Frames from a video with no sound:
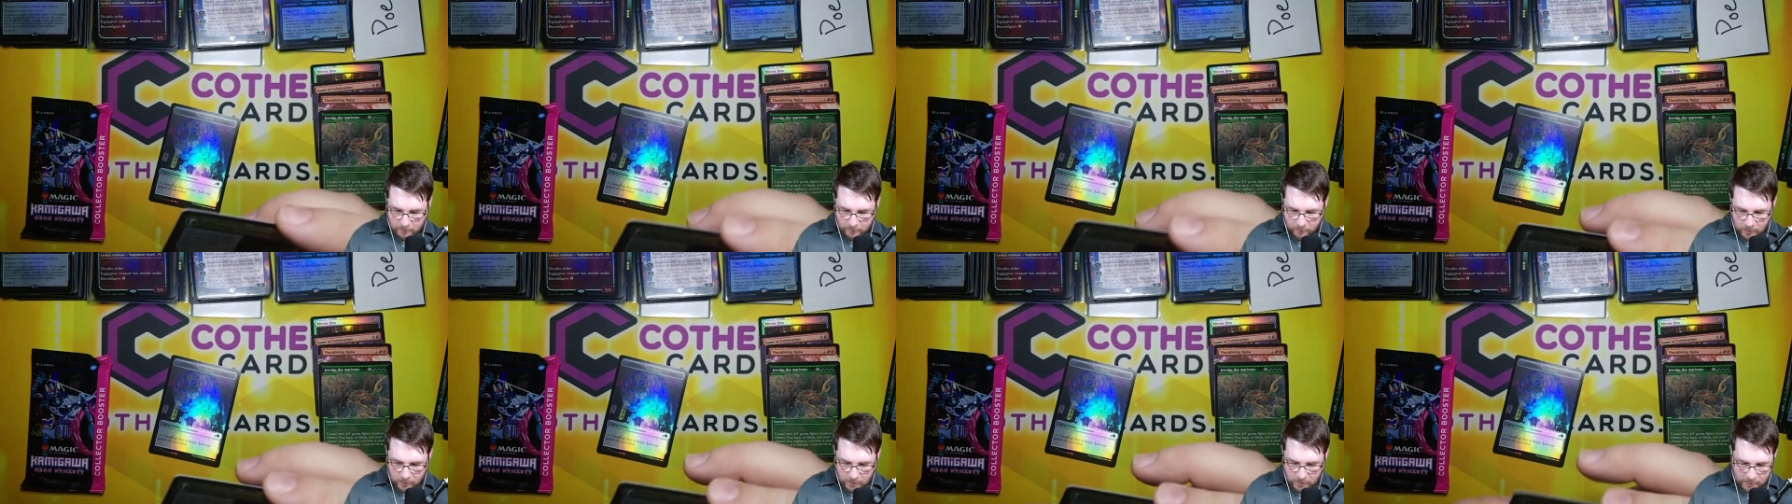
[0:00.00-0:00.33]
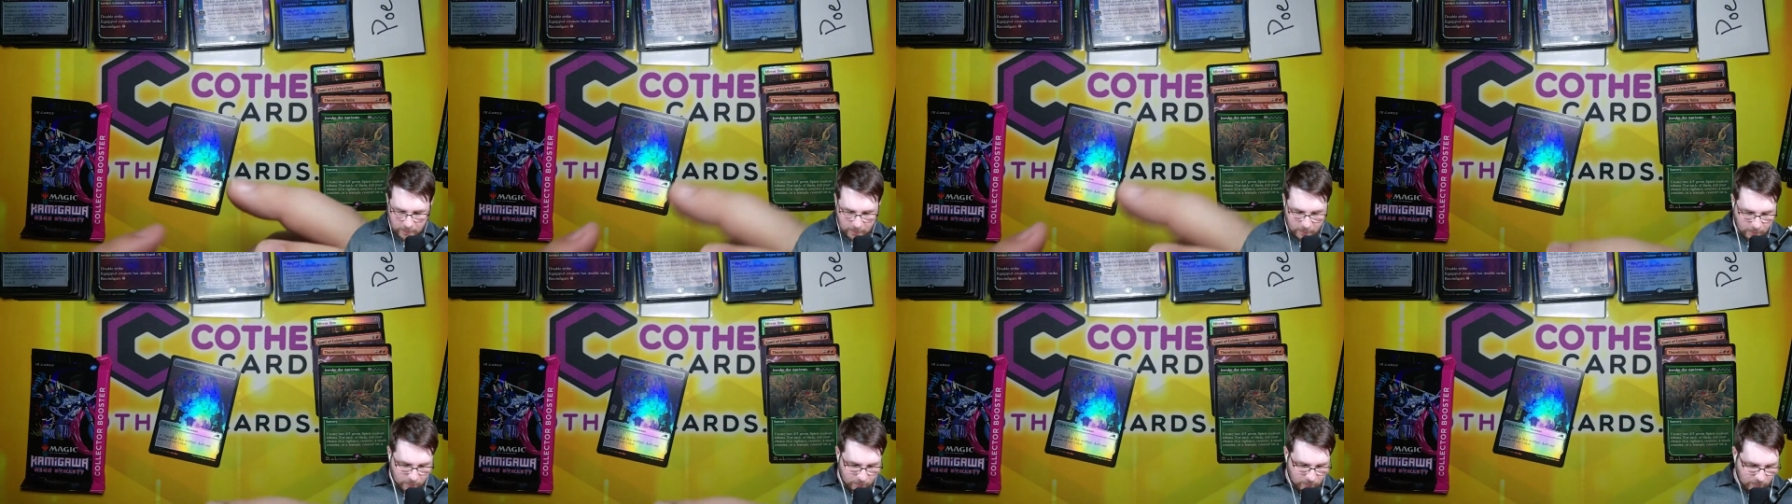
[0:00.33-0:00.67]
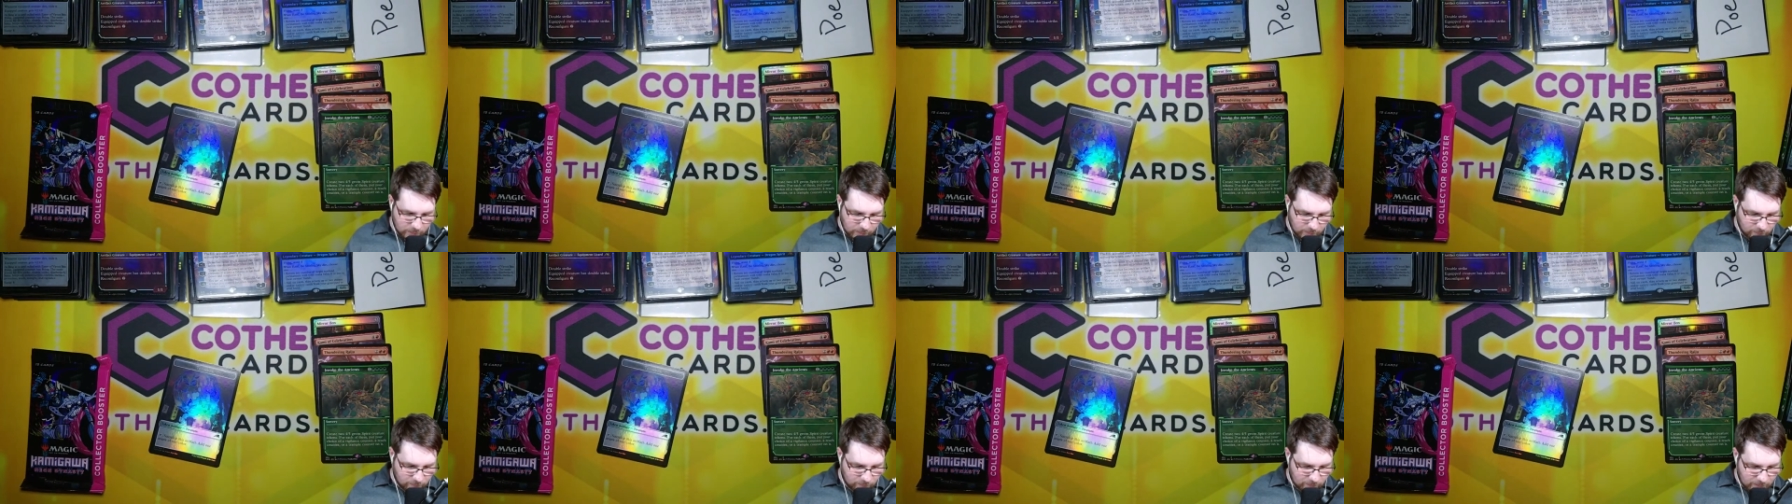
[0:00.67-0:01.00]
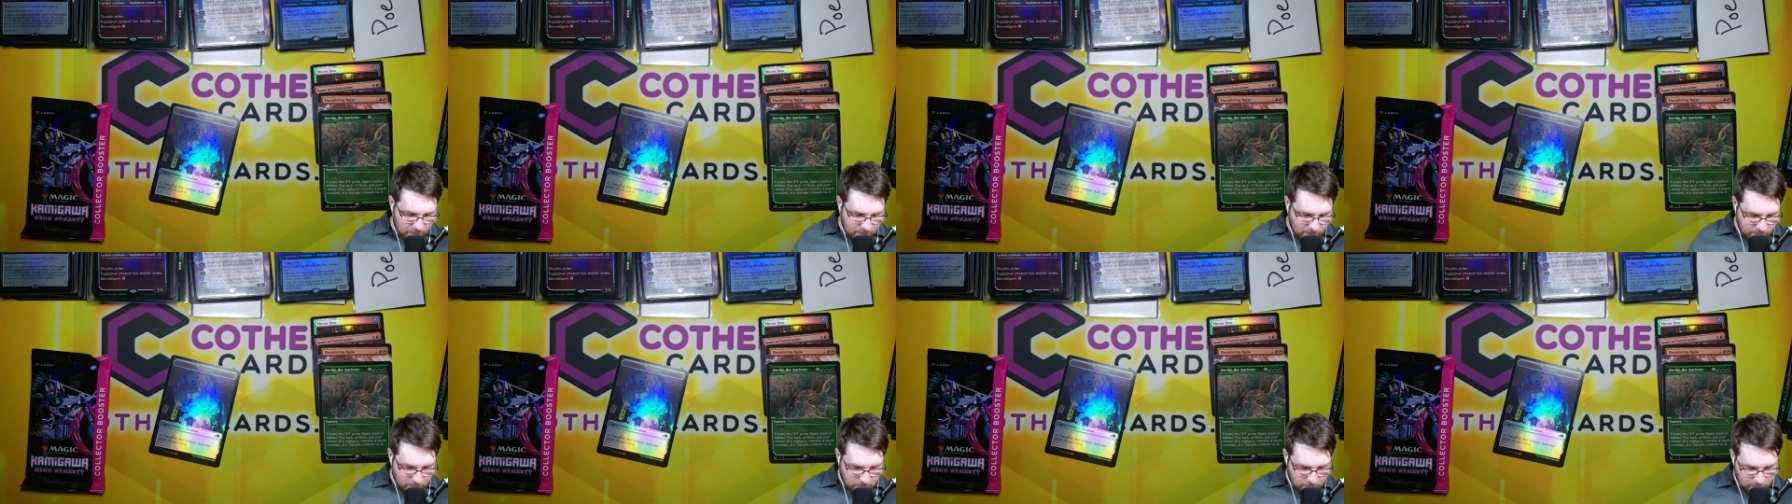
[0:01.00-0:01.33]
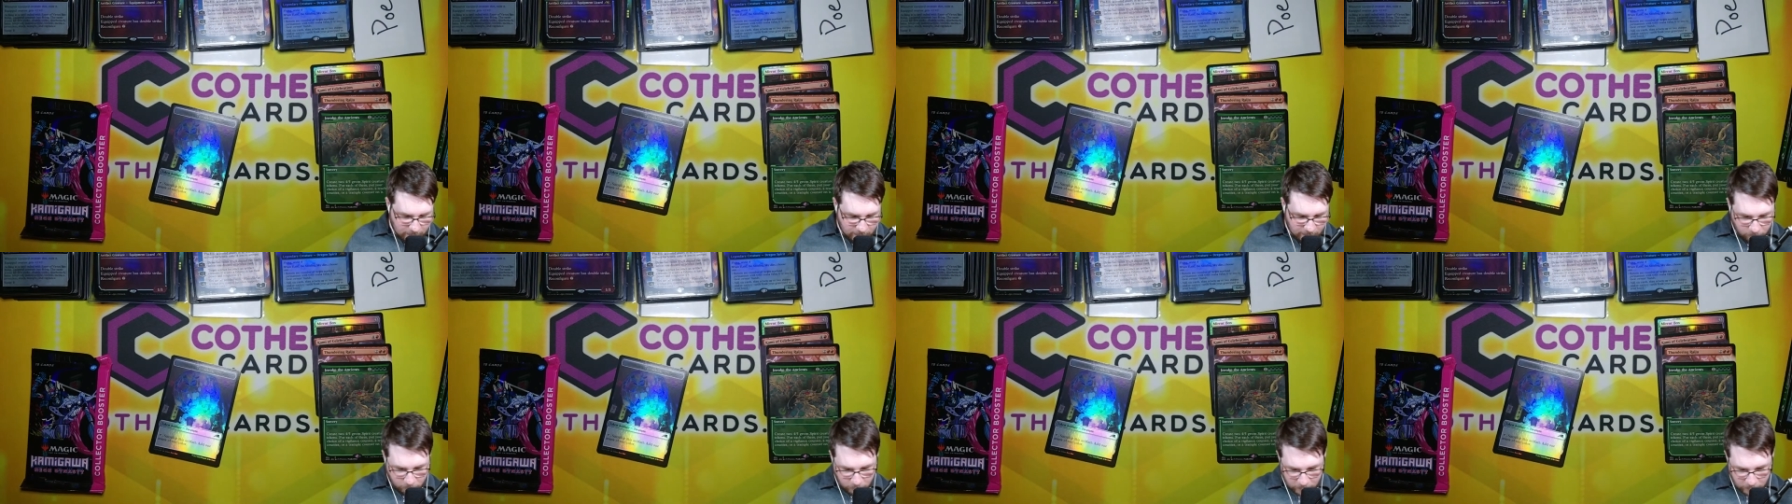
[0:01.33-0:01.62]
But uh, in the extended art, that's